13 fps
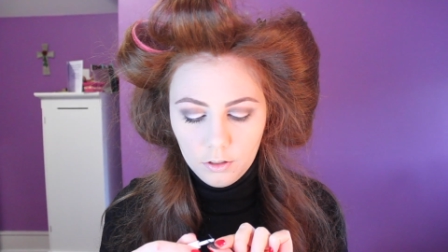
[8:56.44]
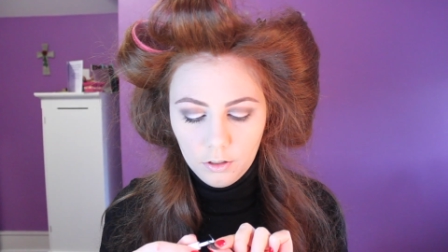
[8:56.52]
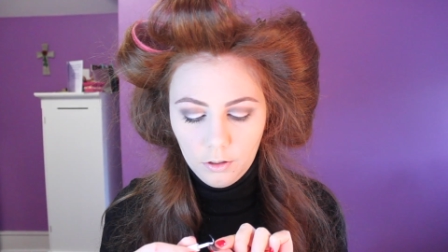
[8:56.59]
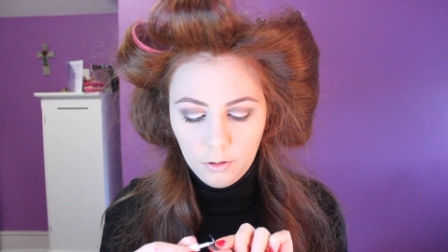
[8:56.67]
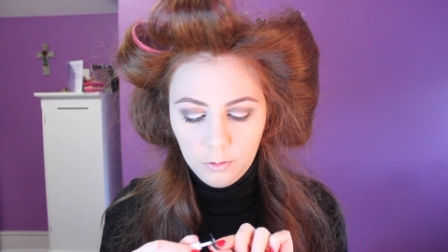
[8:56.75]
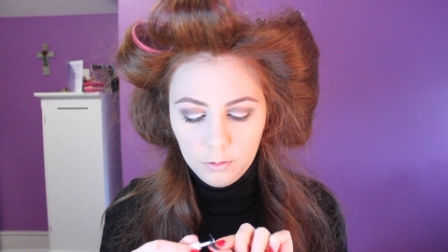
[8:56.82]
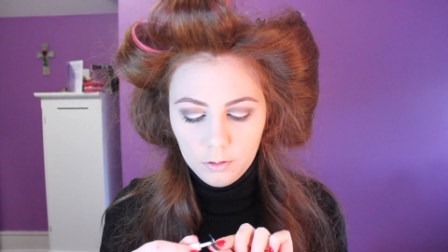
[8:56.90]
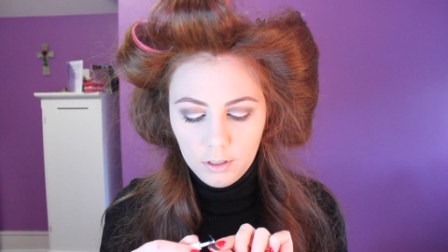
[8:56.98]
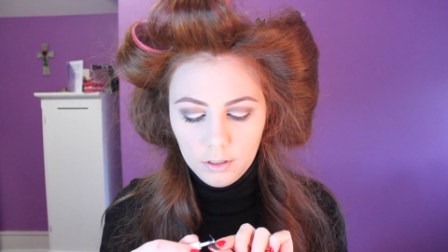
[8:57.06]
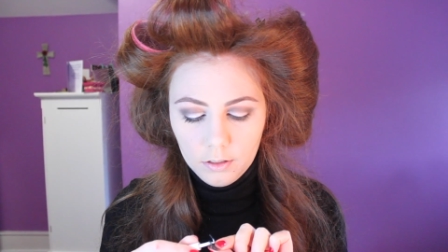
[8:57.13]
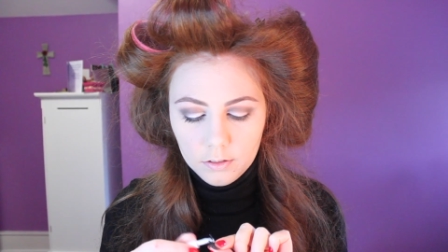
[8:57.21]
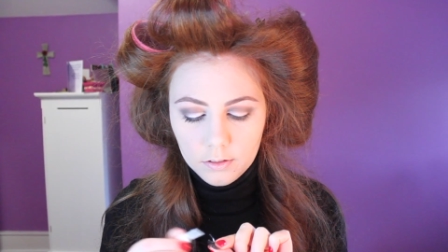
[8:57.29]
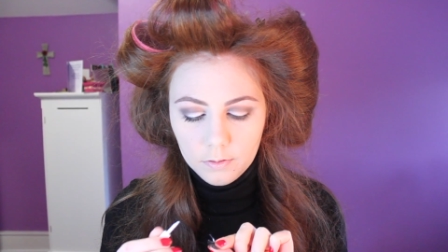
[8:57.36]
Coat
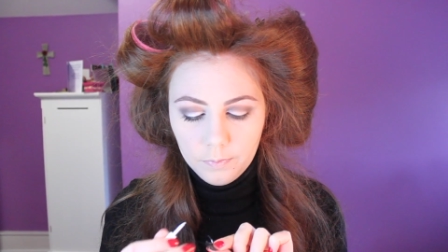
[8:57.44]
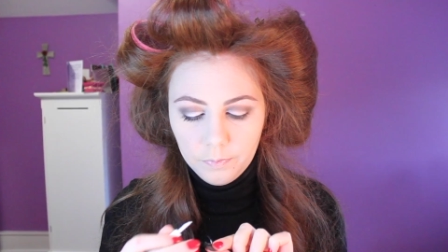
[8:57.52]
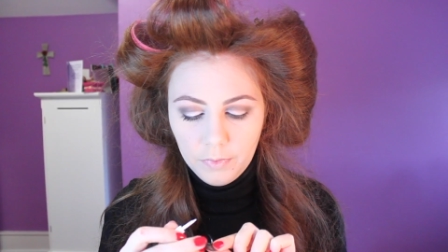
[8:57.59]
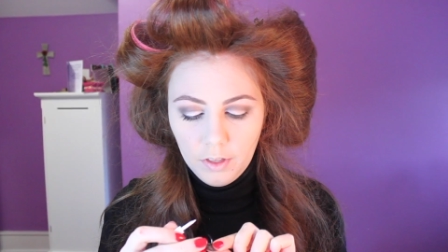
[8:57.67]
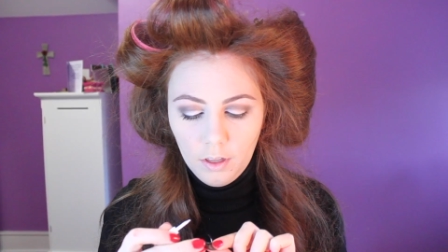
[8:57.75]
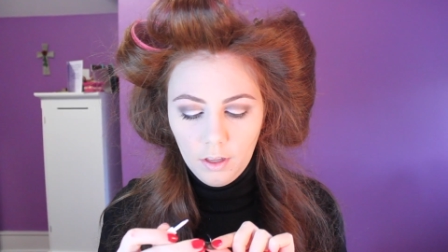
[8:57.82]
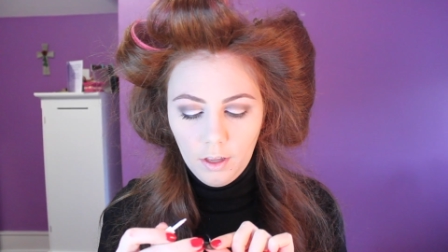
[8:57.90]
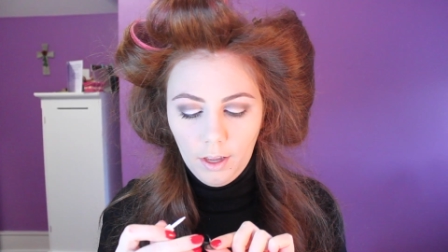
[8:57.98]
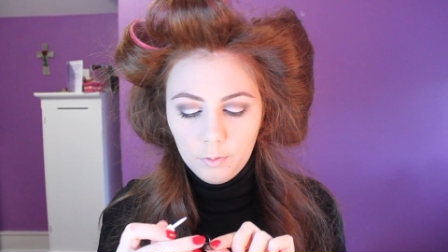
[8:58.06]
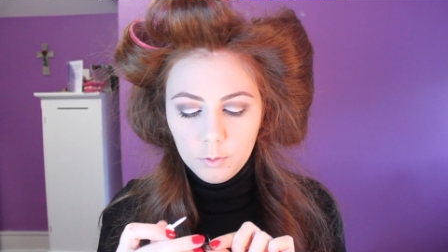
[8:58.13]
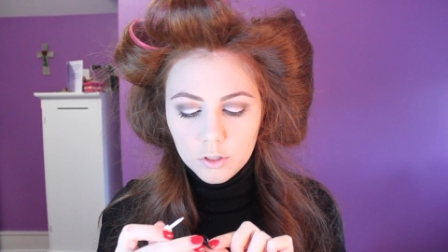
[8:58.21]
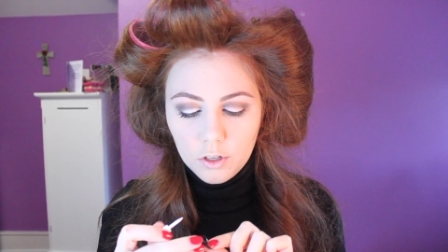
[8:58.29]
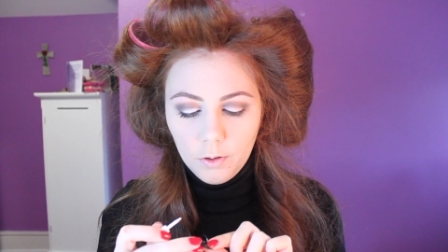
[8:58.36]
this. I
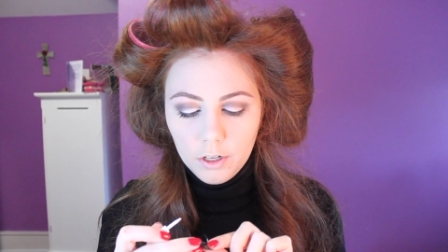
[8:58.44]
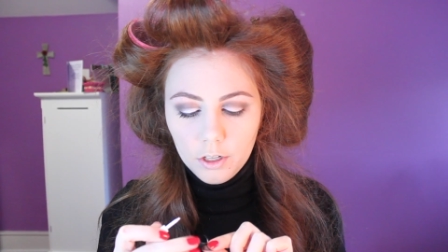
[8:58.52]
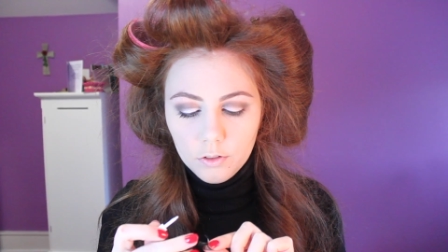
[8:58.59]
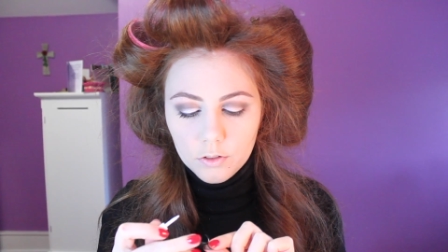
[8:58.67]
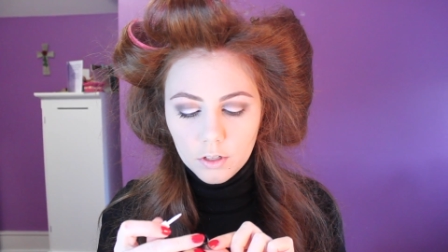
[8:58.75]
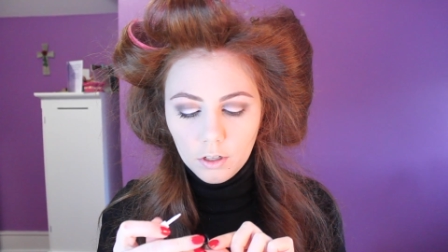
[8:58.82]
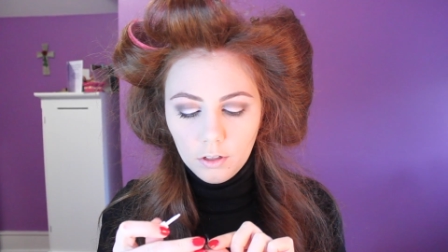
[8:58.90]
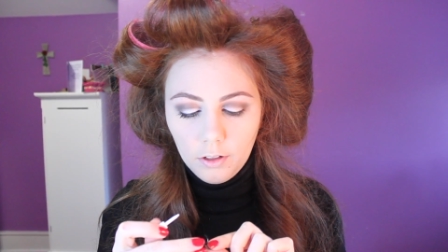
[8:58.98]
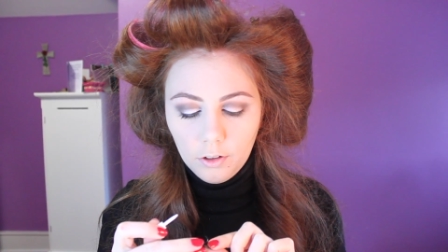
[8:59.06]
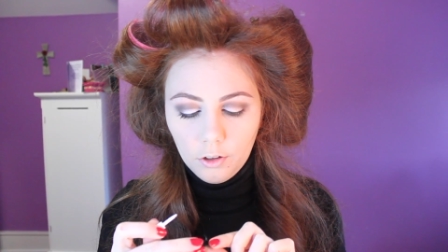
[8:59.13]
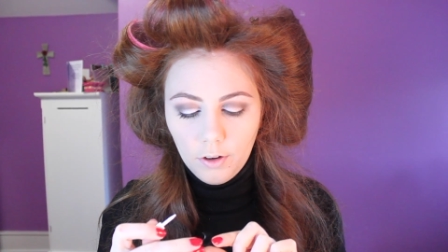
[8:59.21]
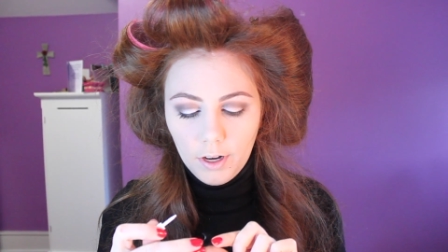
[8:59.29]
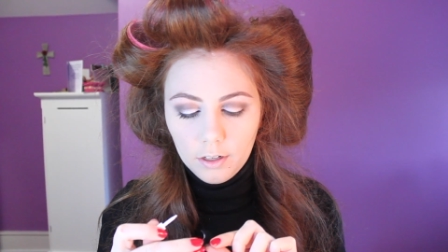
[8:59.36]
was going to use the
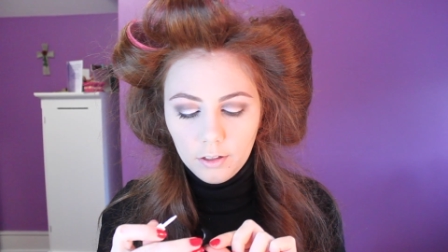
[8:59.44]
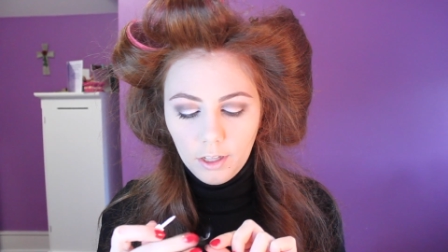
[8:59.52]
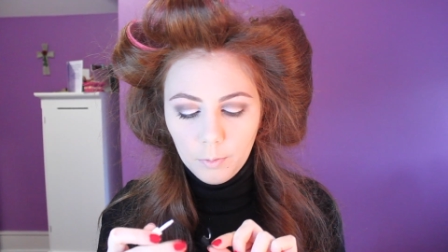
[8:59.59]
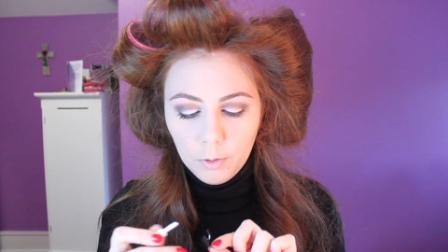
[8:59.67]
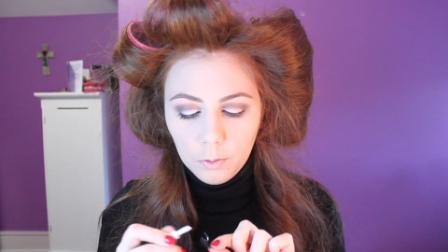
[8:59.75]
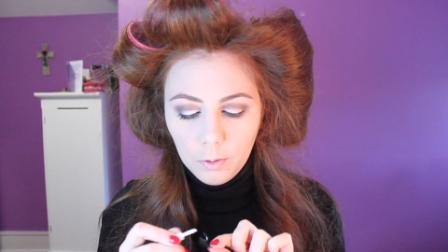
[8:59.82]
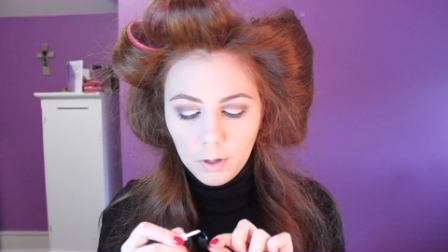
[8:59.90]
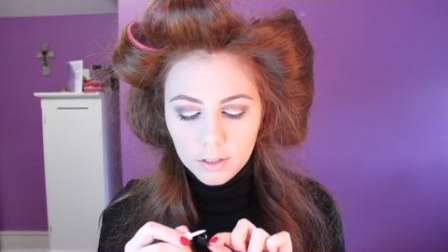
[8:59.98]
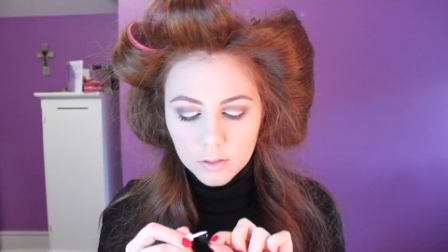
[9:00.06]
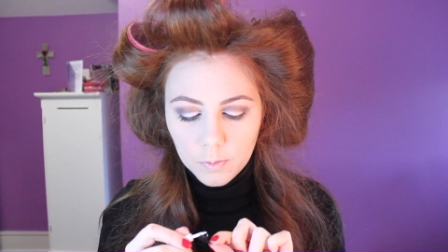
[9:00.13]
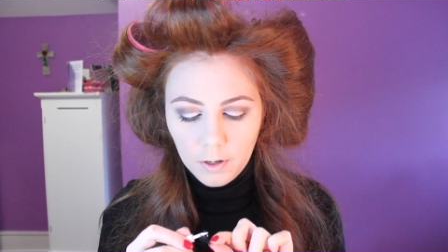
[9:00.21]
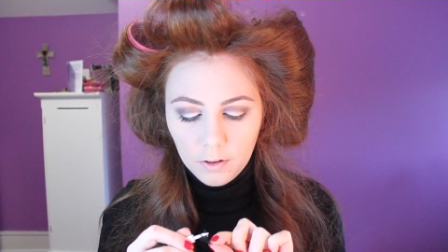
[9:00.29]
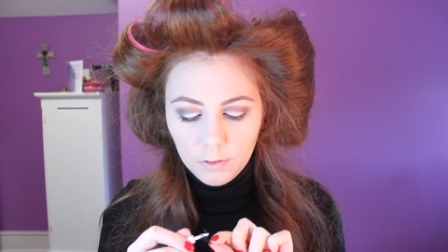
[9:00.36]
Grand Glamour ones,
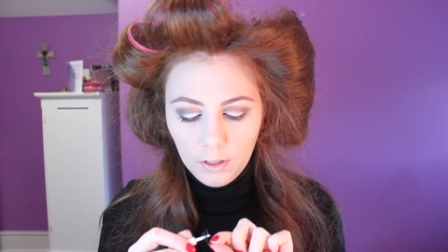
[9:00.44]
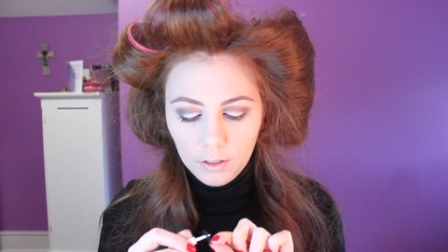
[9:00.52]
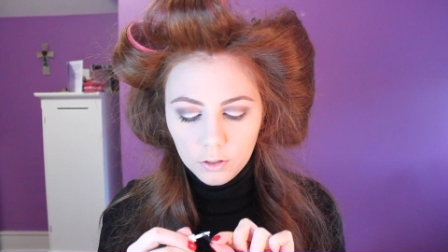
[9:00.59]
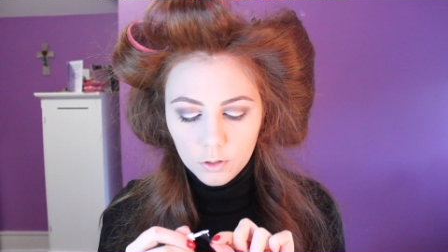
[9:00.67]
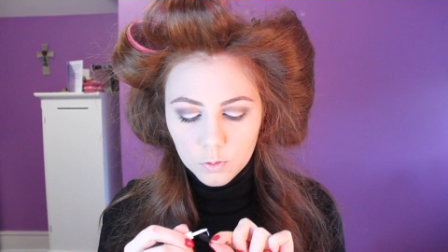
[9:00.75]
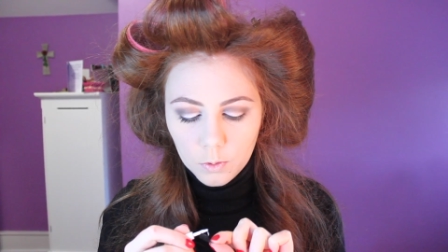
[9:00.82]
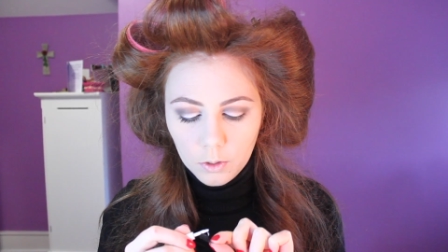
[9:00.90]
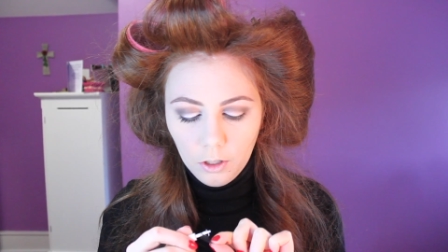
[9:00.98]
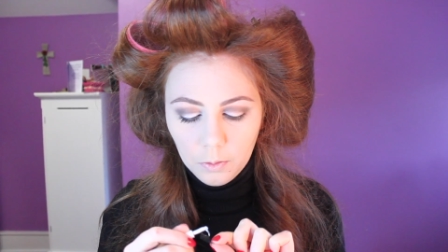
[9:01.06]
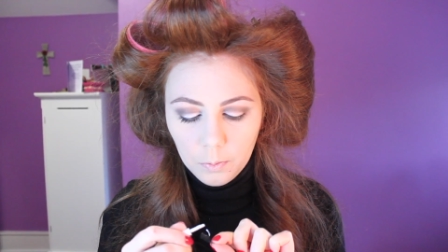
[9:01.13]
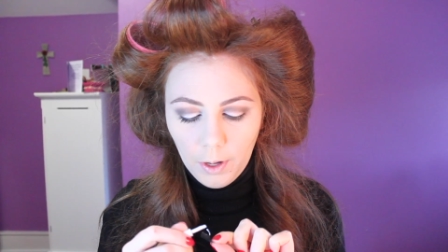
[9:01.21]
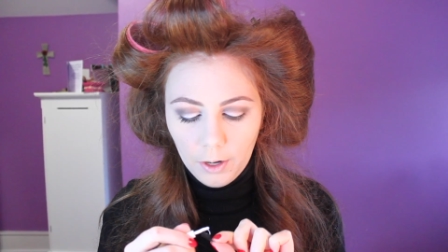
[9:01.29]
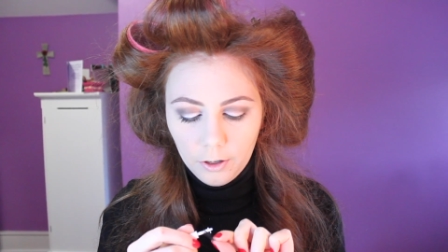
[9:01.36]
but I feel like those would look
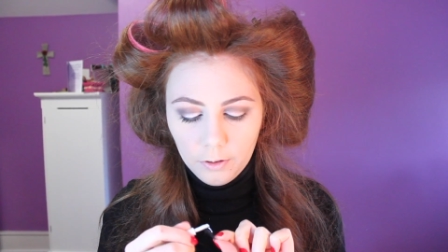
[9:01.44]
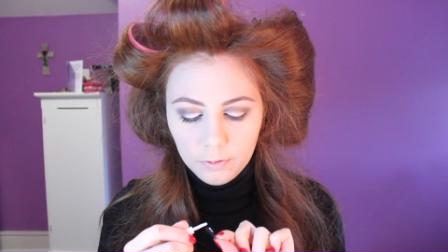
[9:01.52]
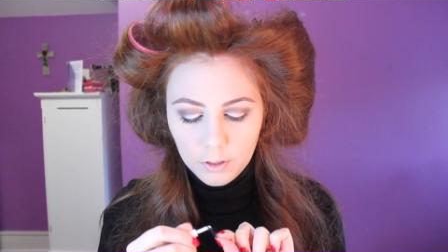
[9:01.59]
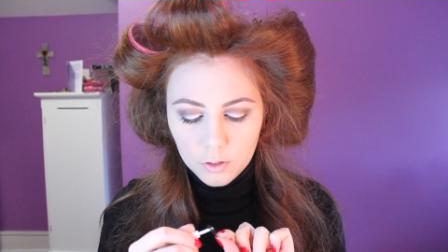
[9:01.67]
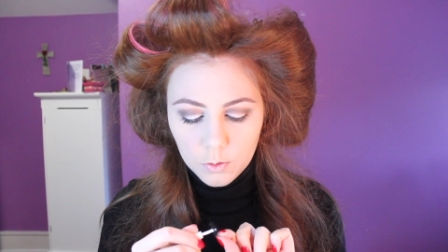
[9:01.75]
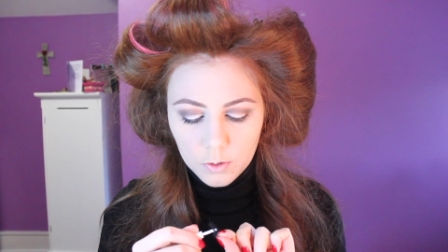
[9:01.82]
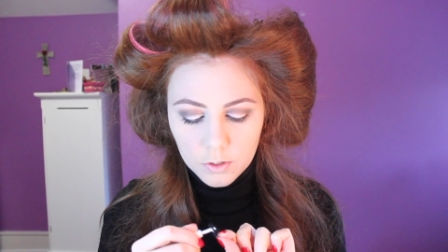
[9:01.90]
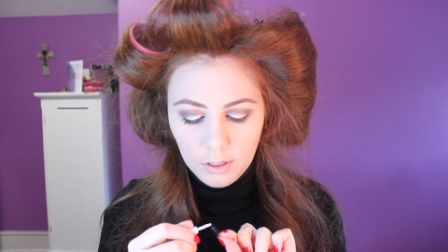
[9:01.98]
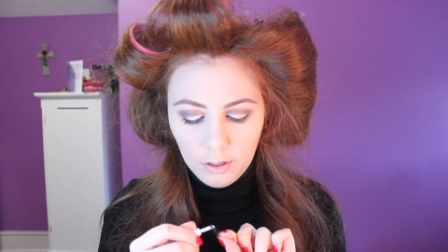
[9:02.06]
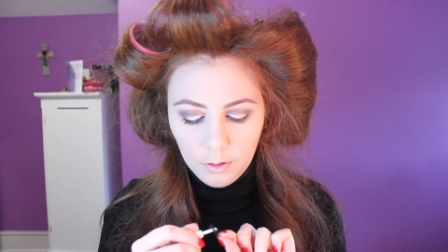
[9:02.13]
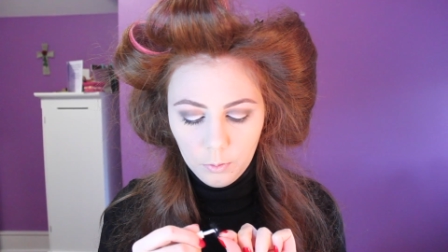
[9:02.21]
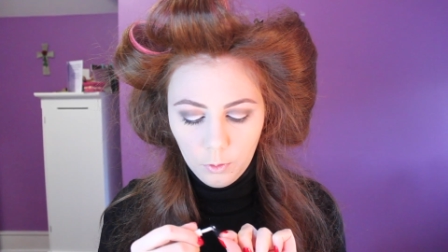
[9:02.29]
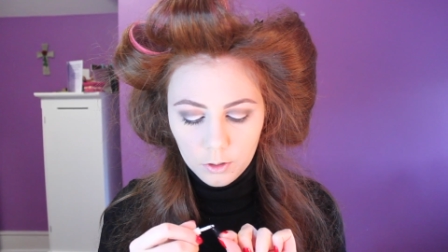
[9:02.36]
better if this was like a more